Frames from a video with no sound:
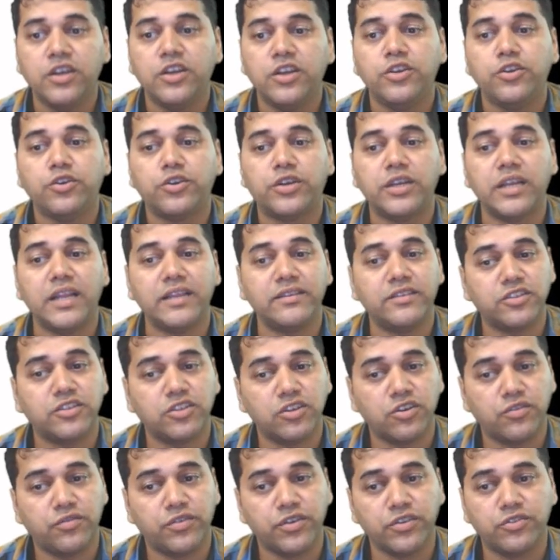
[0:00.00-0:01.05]

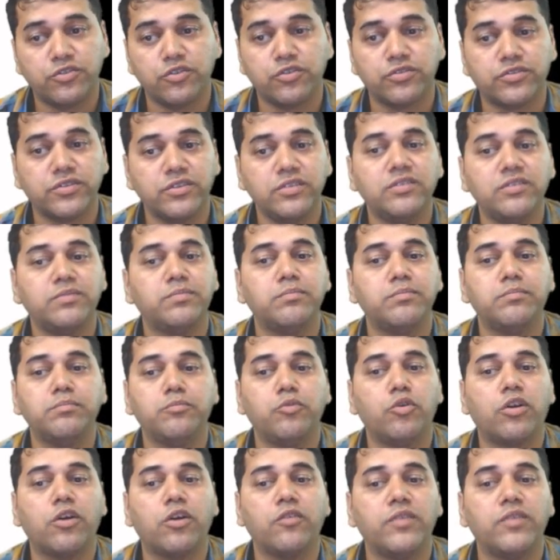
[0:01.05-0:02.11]
utilization of resources,
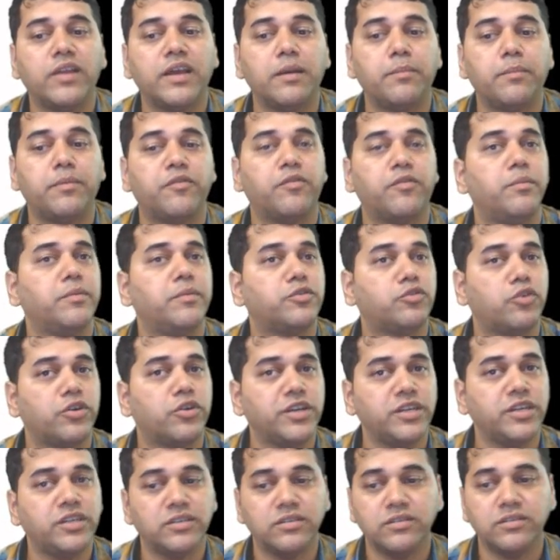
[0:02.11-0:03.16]
more of like a performance
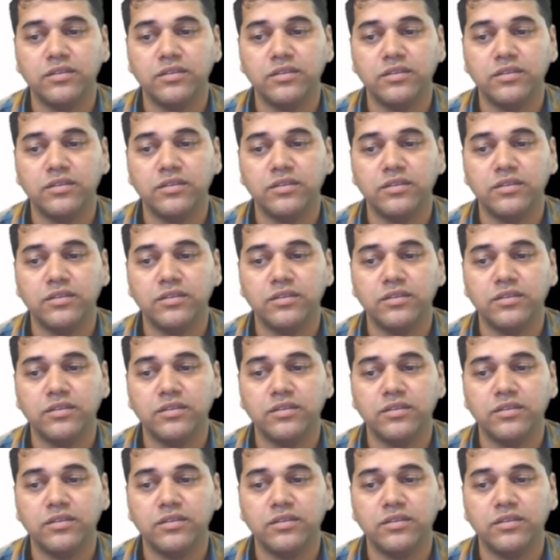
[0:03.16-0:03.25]
audit,